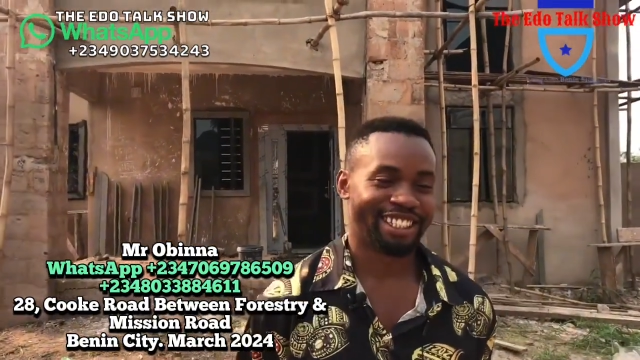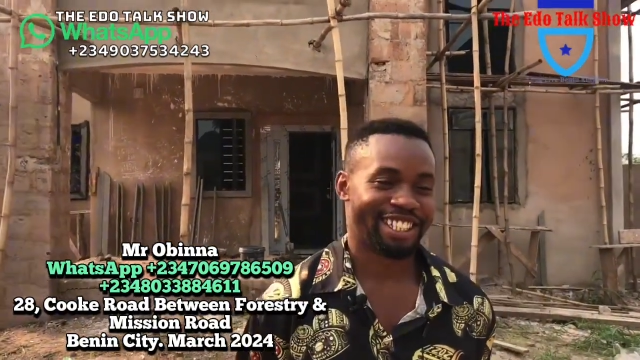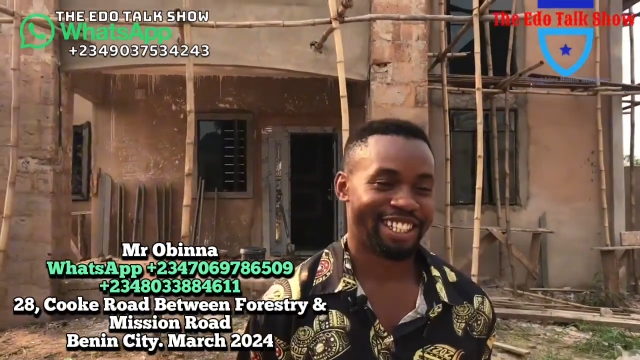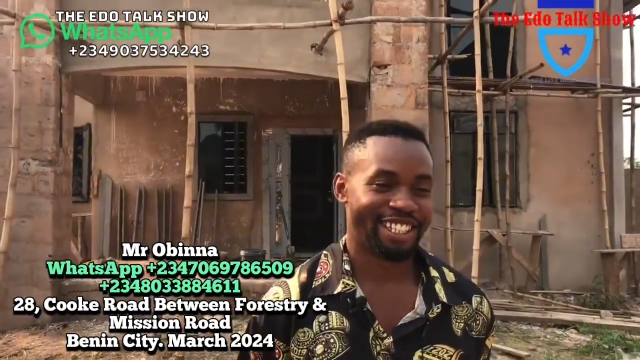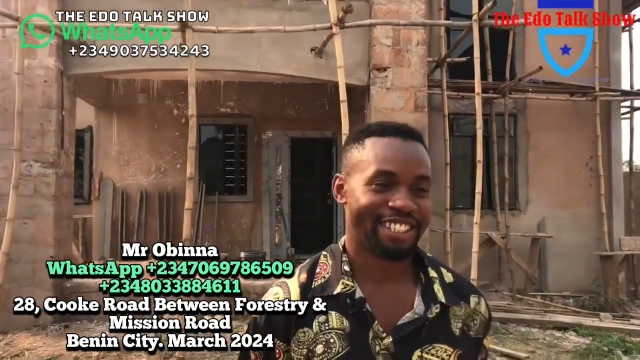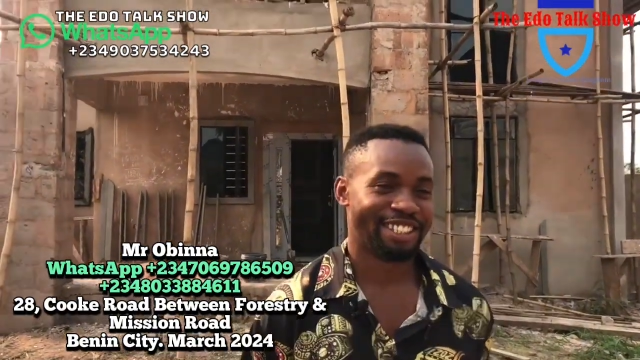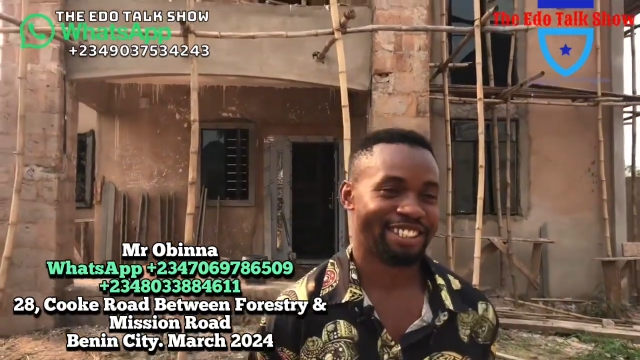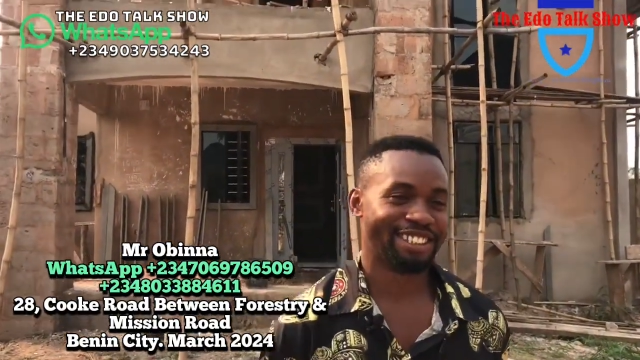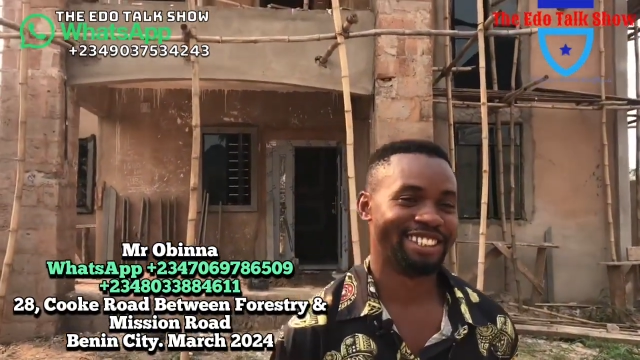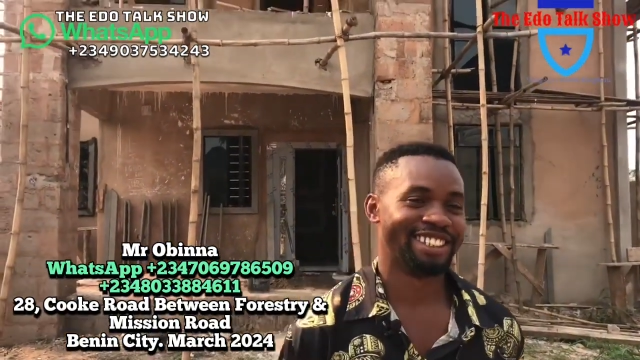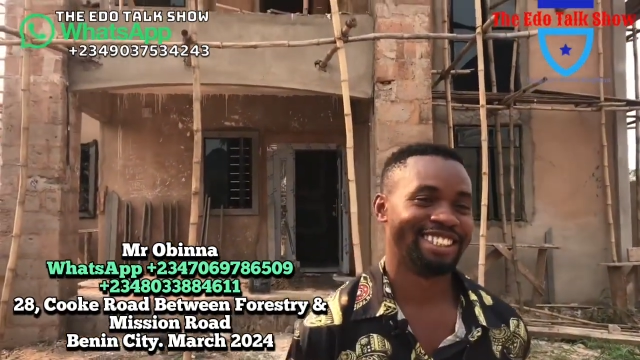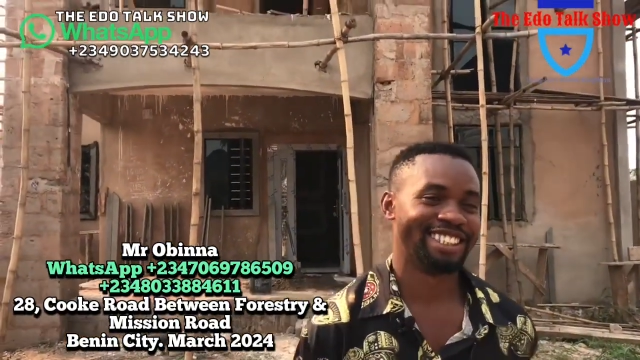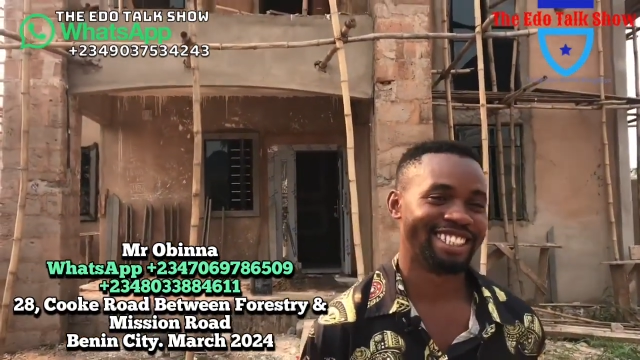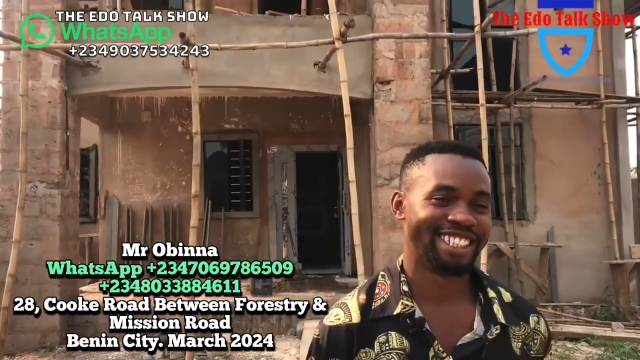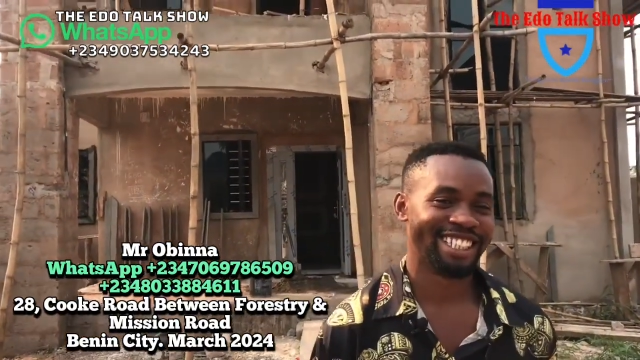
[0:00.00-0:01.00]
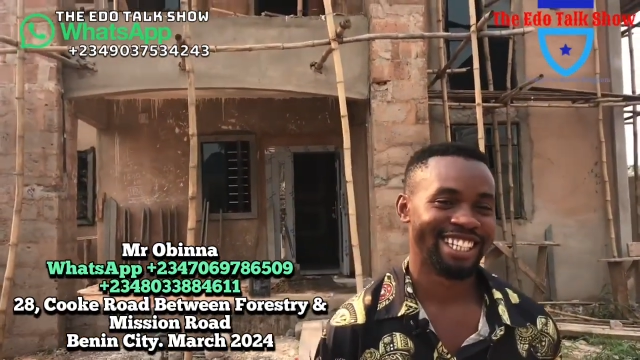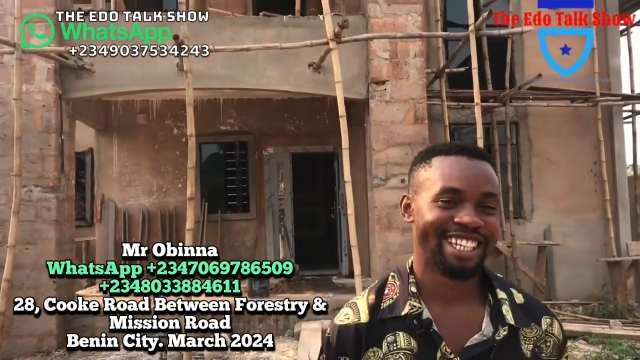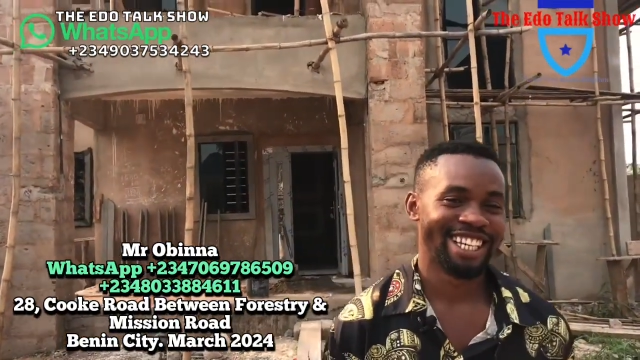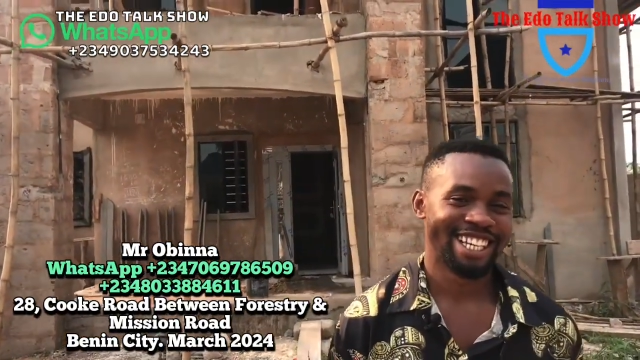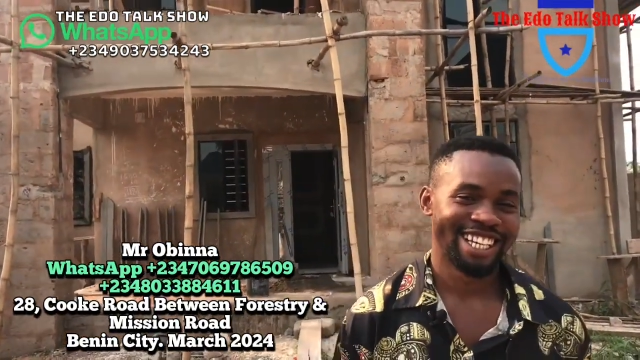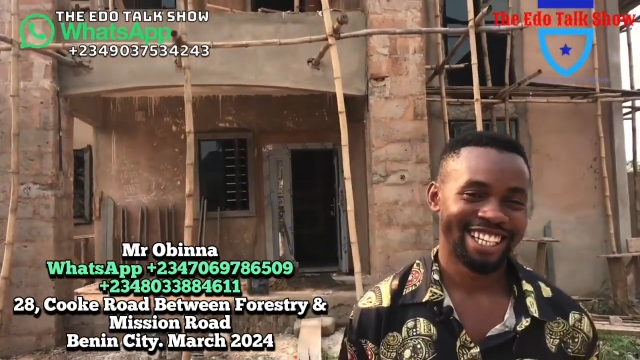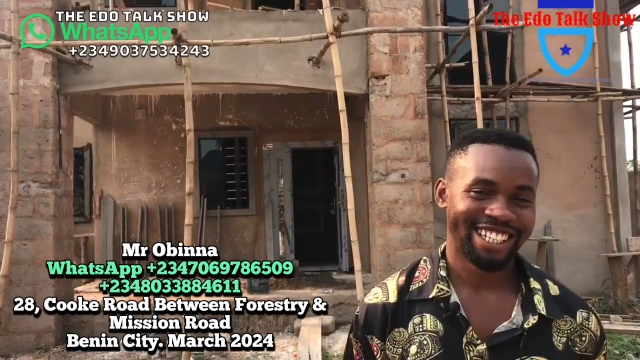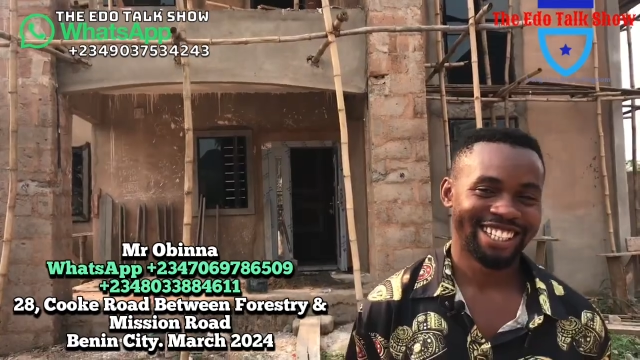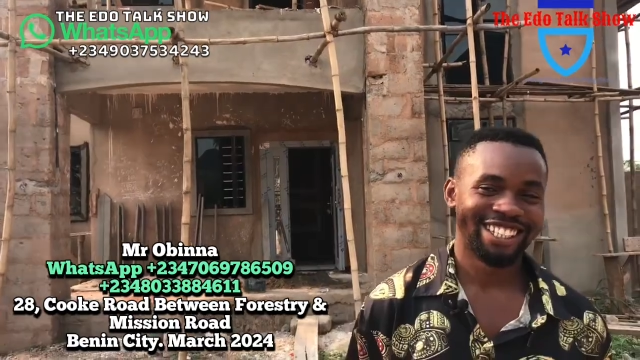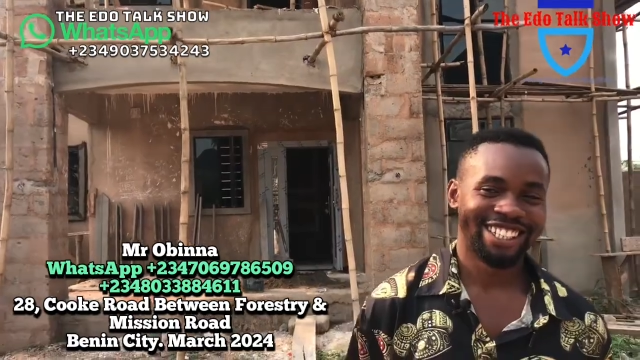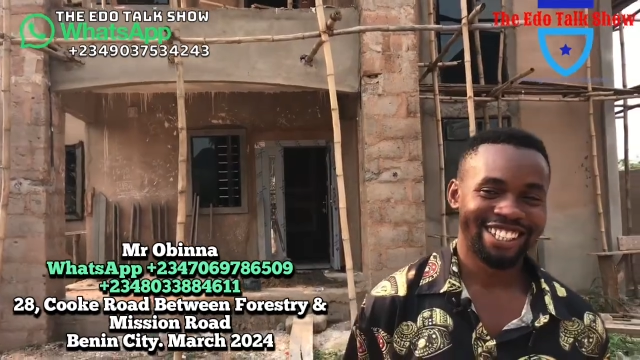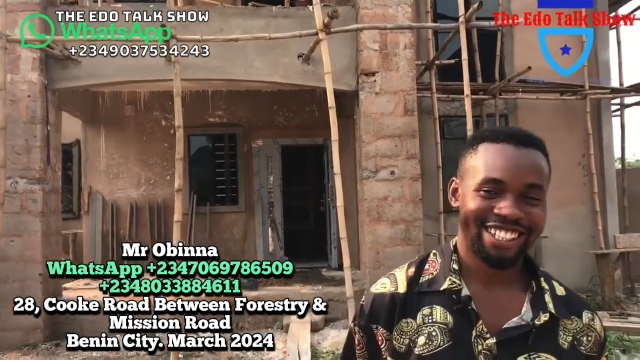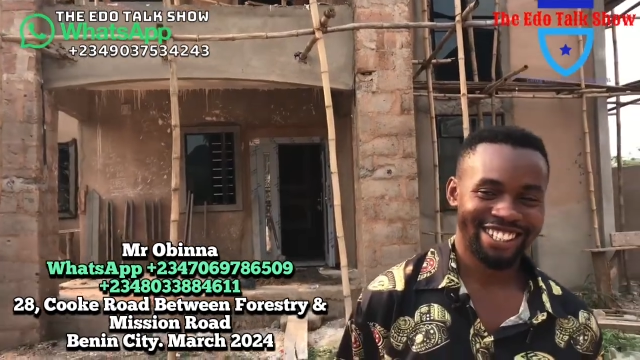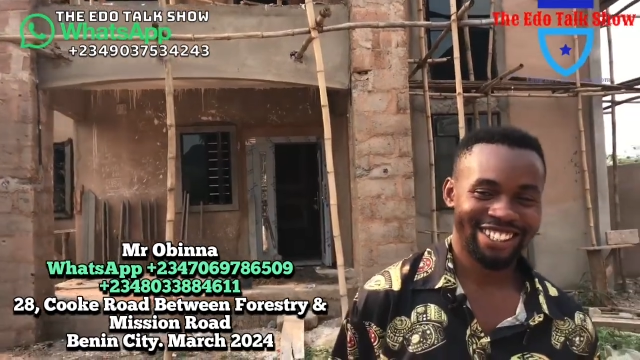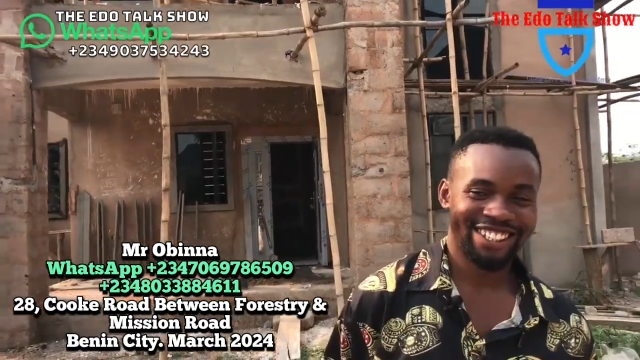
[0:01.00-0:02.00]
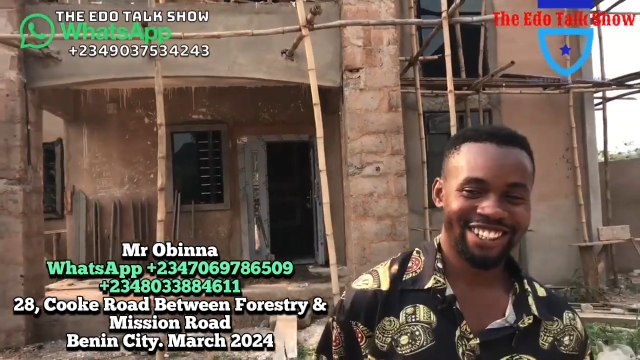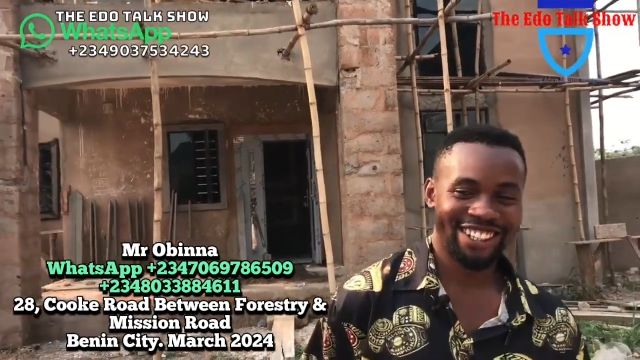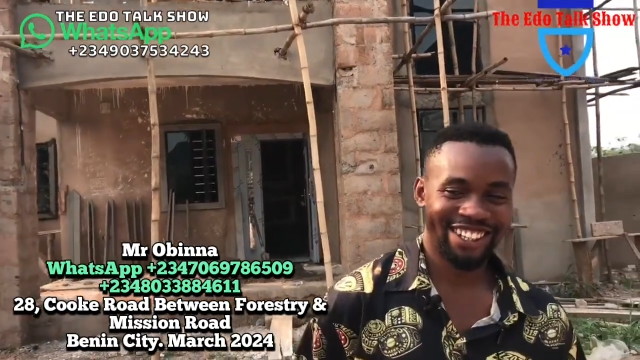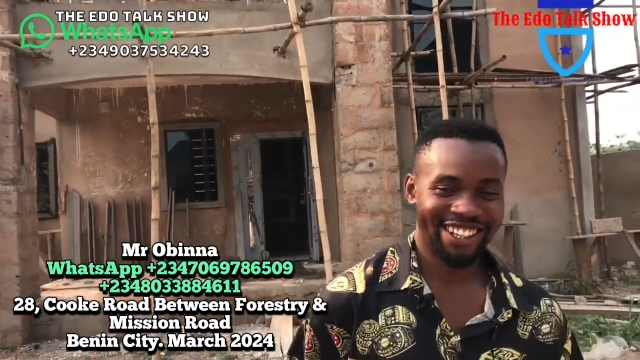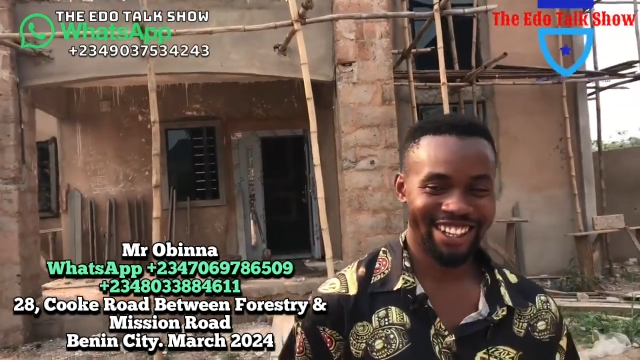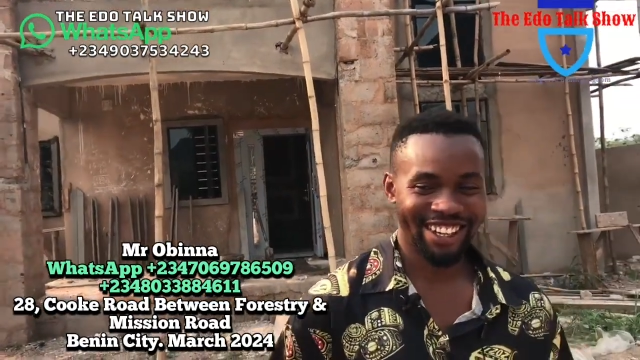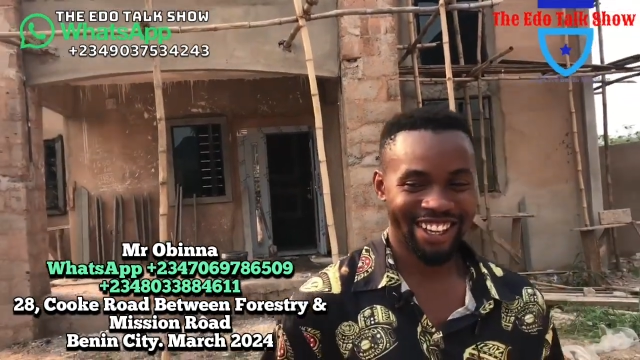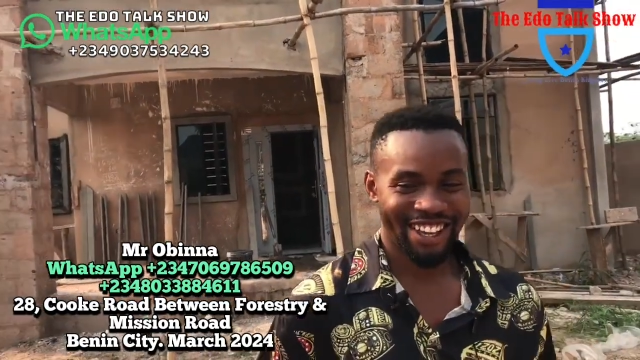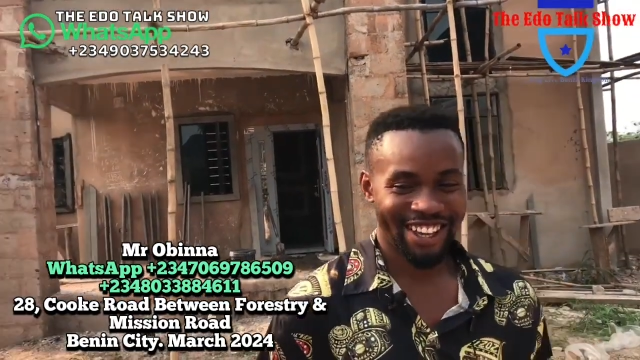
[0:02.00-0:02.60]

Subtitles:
So when we start making the show our viewers, what do you do here?